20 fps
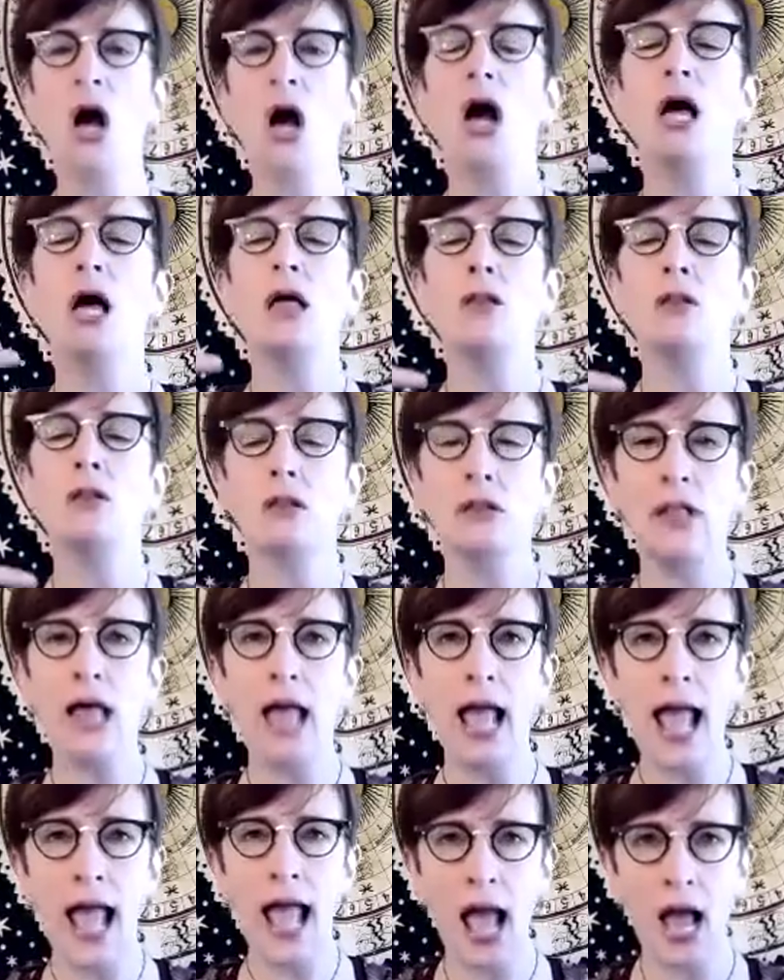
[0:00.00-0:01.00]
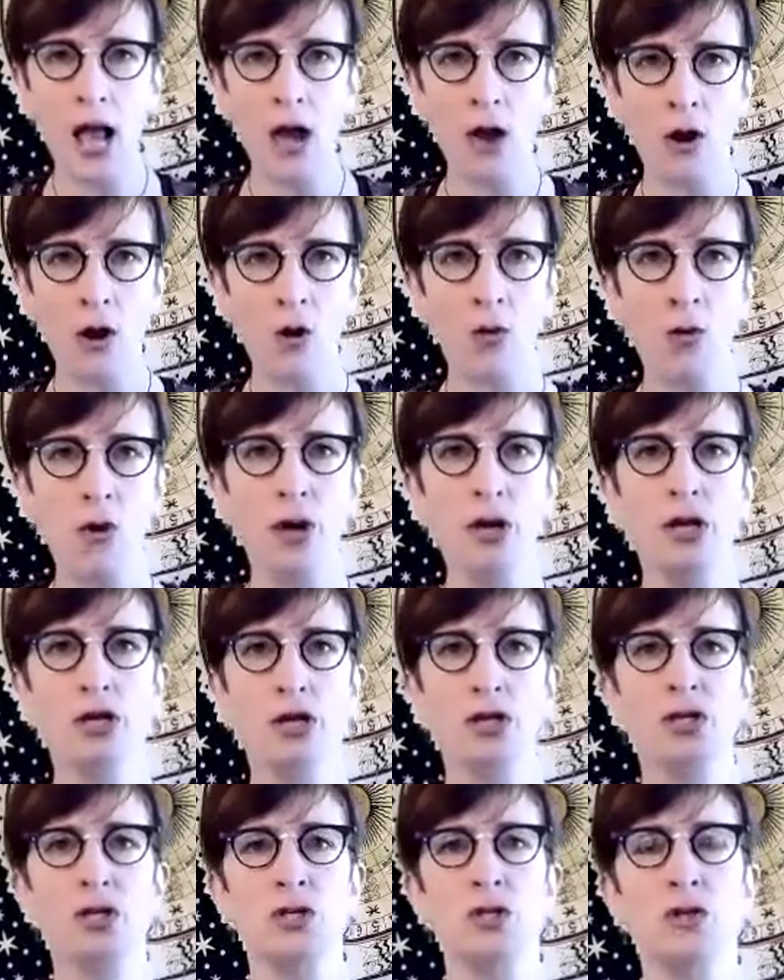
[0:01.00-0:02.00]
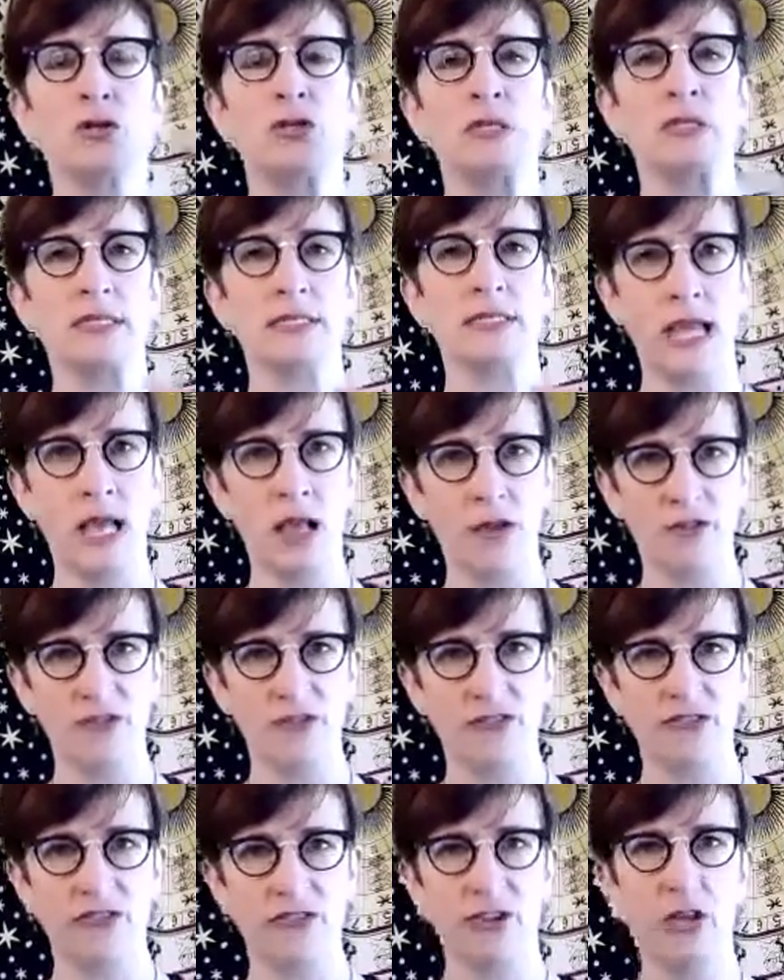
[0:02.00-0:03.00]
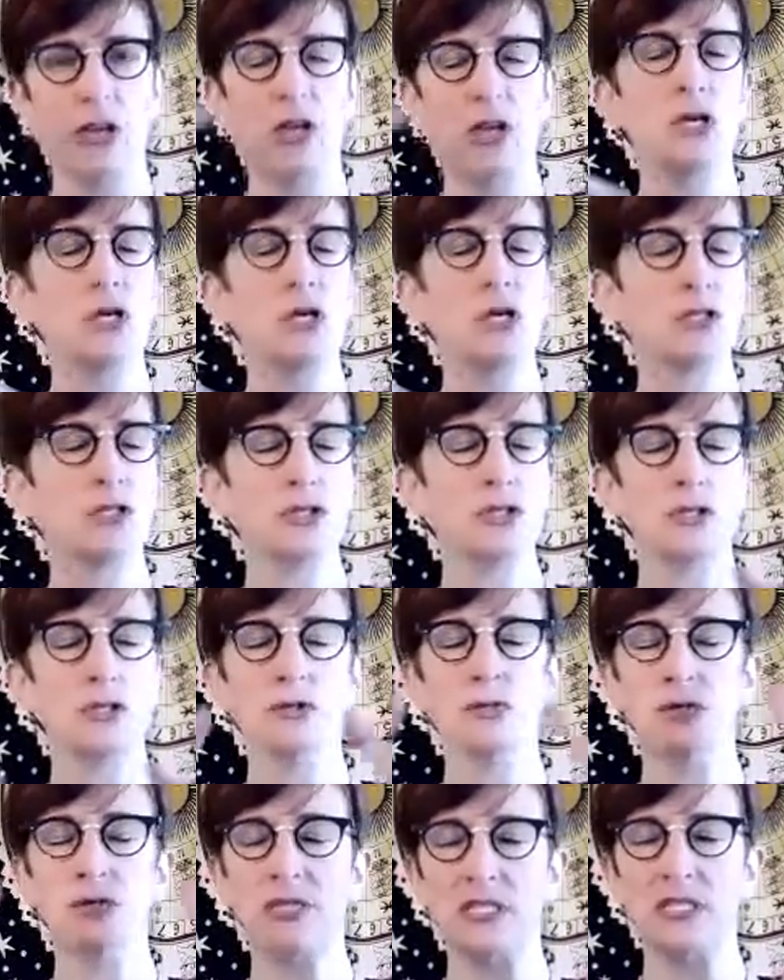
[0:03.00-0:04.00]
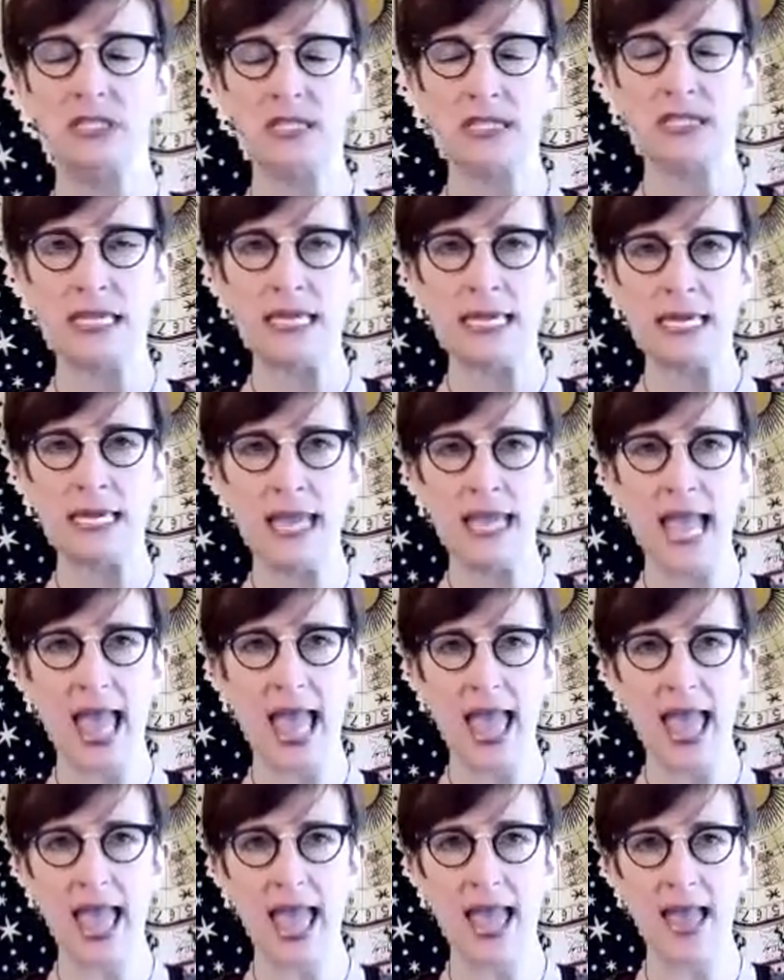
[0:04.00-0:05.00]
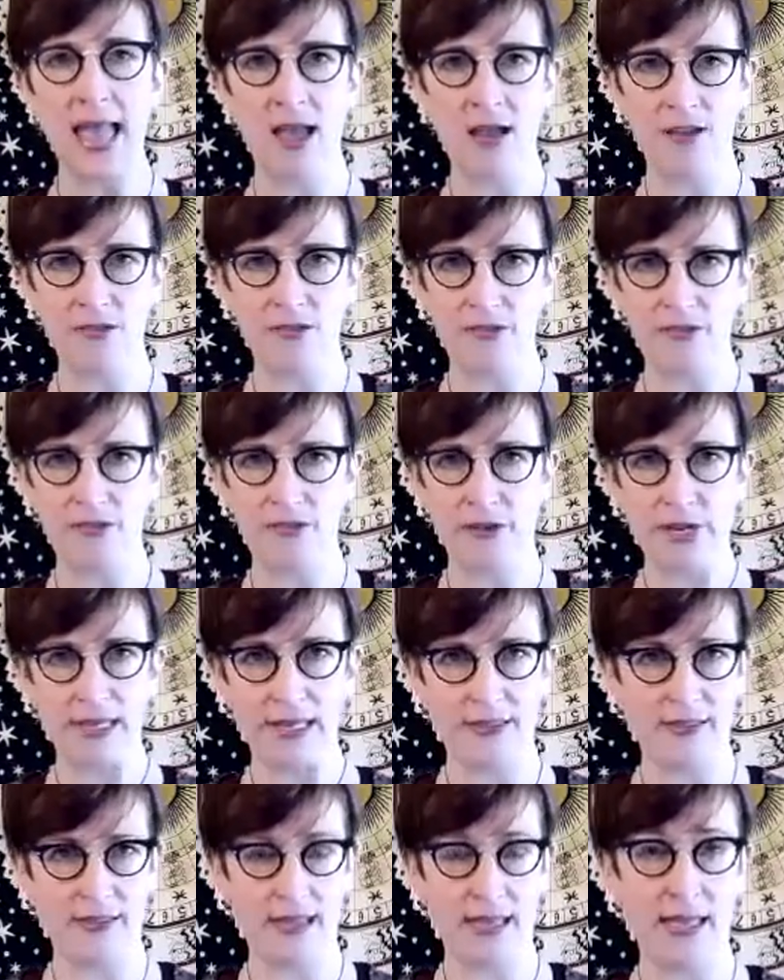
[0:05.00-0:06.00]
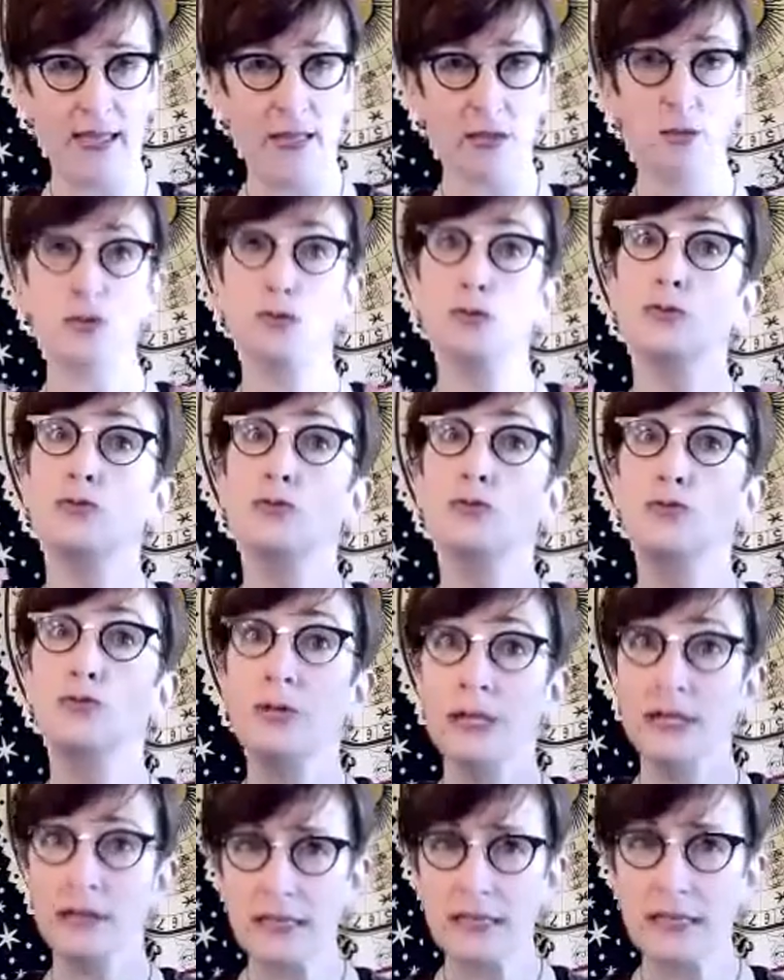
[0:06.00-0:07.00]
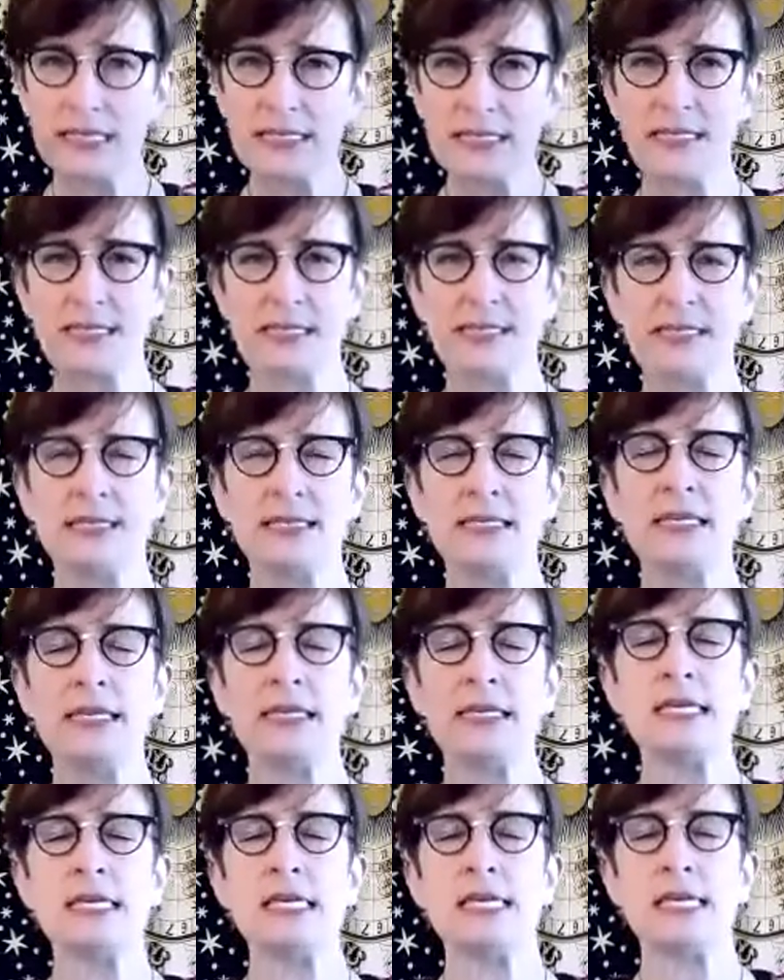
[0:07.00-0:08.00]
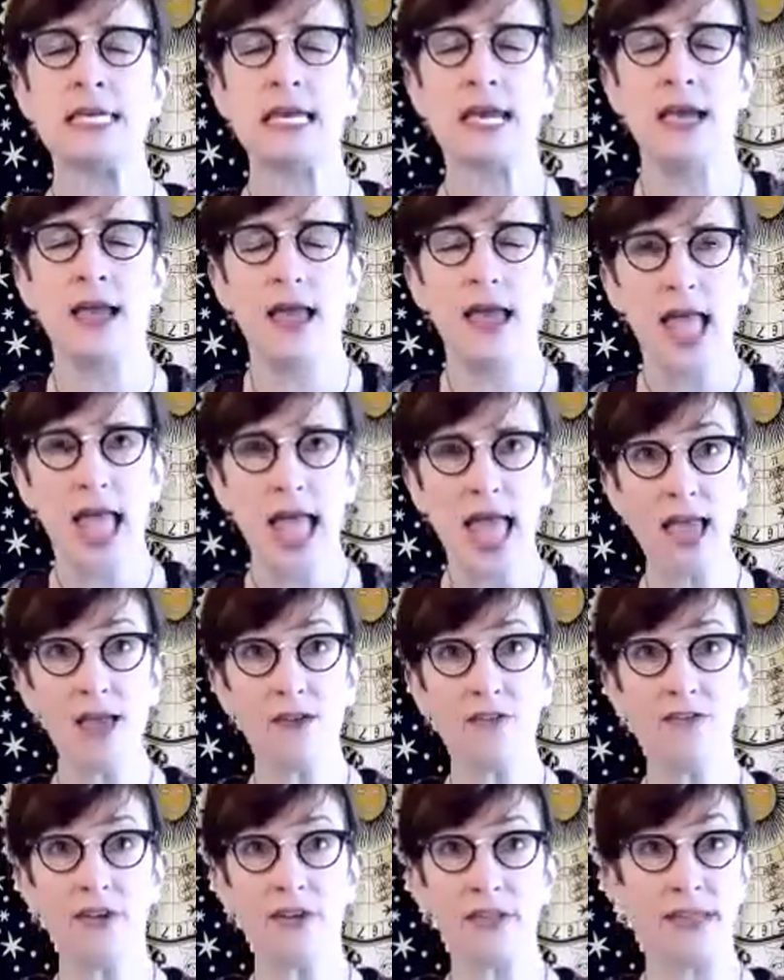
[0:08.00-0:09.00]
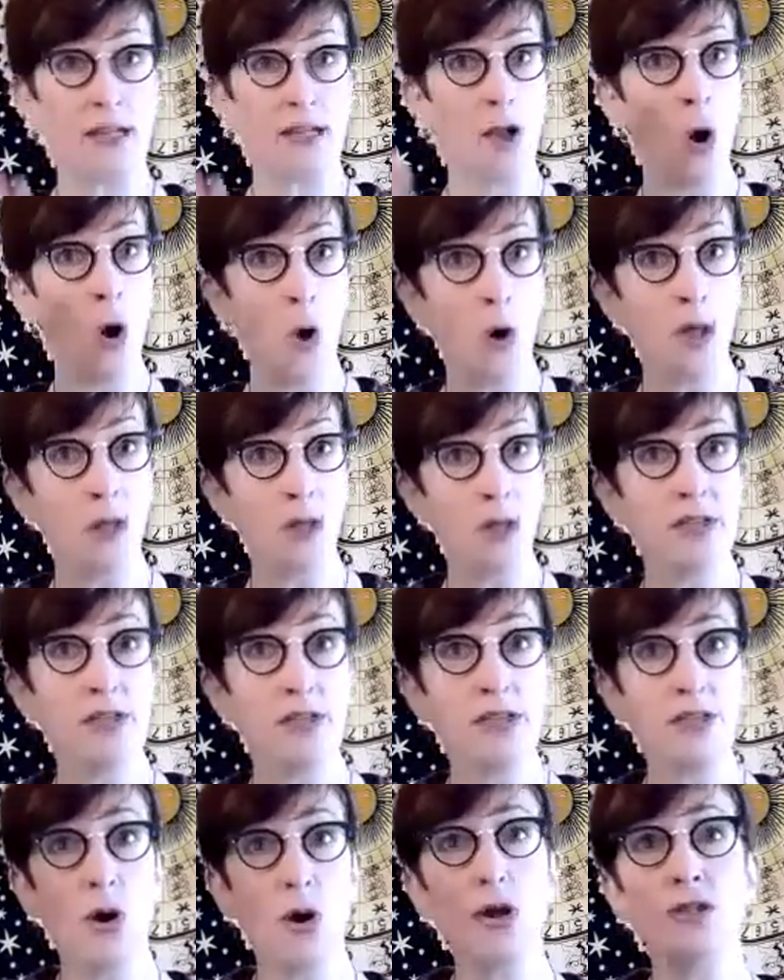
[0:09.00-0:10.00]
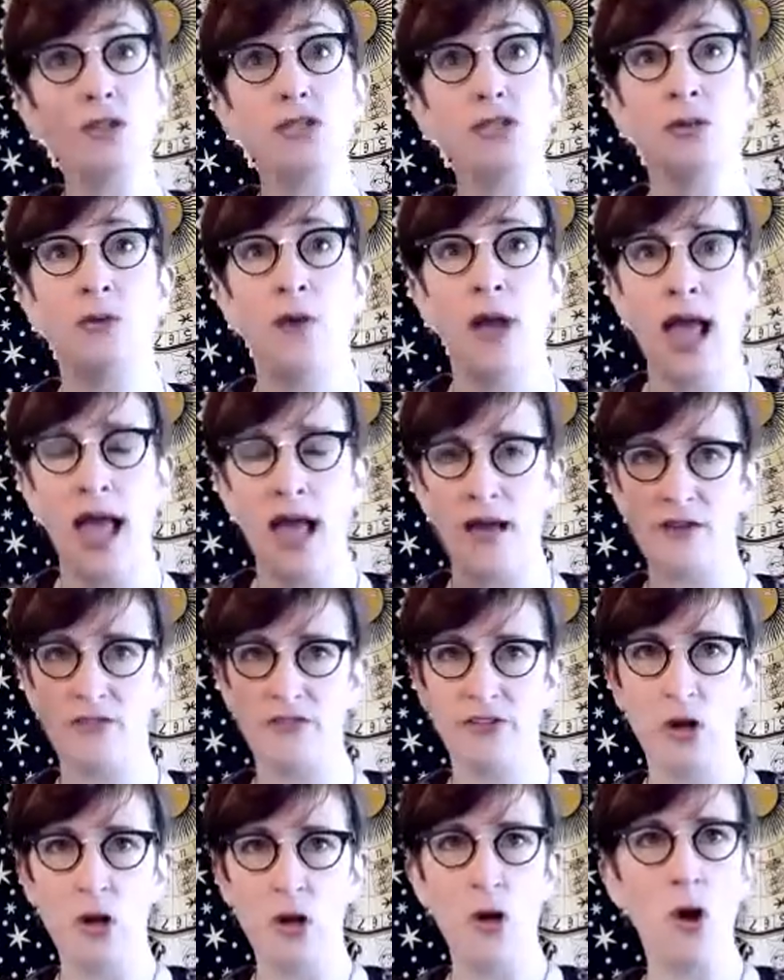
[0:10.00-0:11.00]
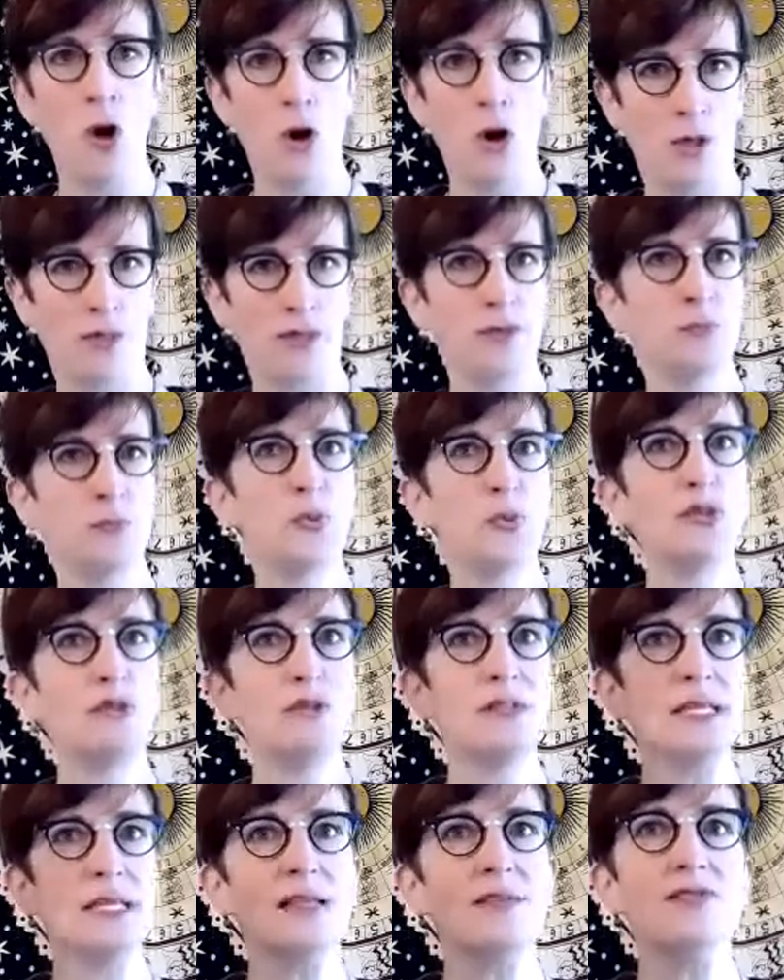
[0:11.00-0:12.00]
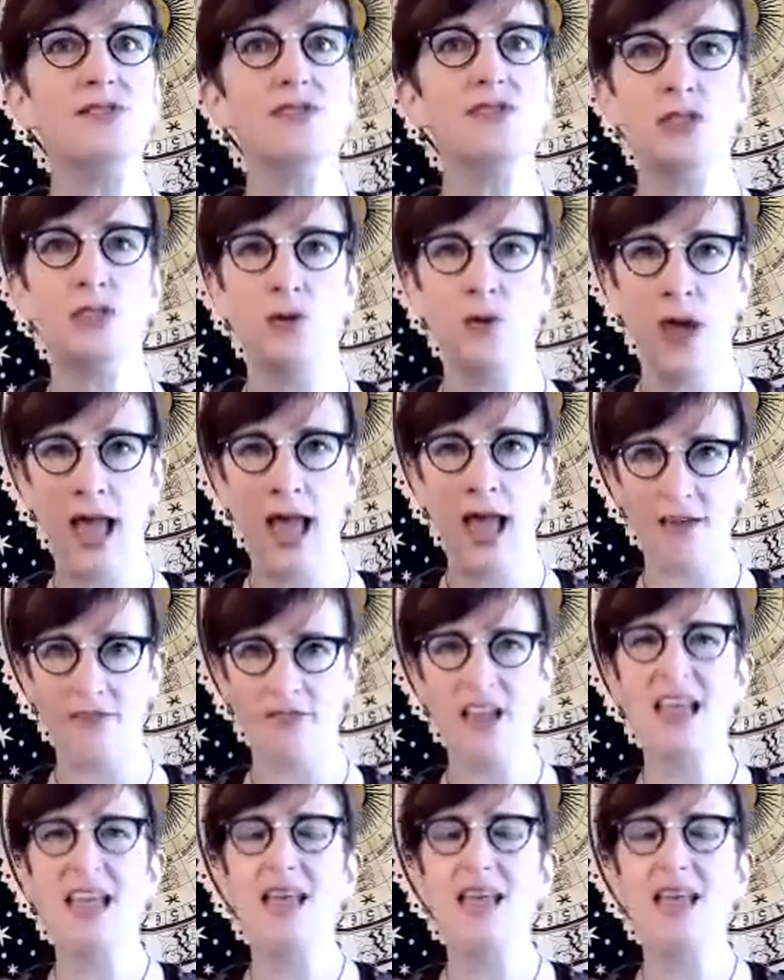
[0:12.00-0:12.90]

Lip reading: allow yourself to see everything, to really see everything, all the thoughts you have, all the beliefs you have.